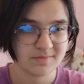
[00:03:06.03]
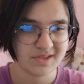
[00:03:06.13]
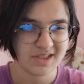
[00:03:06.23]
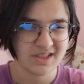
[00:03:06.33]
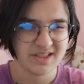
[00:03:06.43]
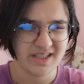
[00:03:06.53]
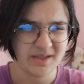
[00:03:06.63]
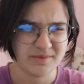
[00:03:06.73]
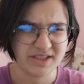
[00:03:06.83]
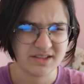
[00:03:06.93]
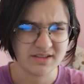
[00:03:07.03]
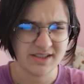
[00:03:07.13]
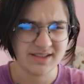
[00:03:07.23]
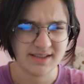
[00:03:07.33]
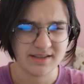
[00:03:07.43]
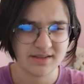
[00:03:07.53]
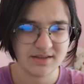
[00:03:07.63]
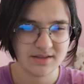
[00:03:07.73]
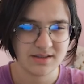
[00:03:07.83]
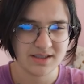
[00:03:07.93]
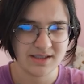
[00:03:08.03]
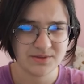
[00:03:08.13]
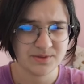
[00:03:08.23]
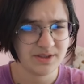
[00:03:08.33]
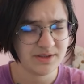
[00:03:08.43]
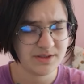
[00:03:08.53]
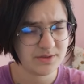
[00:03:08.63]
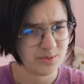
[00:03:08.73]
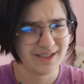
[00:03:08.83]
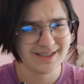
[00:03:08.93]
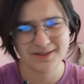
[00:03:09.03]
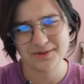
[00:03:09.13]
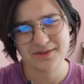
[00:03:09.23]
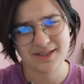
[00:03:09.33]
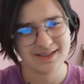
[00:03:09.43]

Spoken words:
Shabby, really? I don't think so, but alright.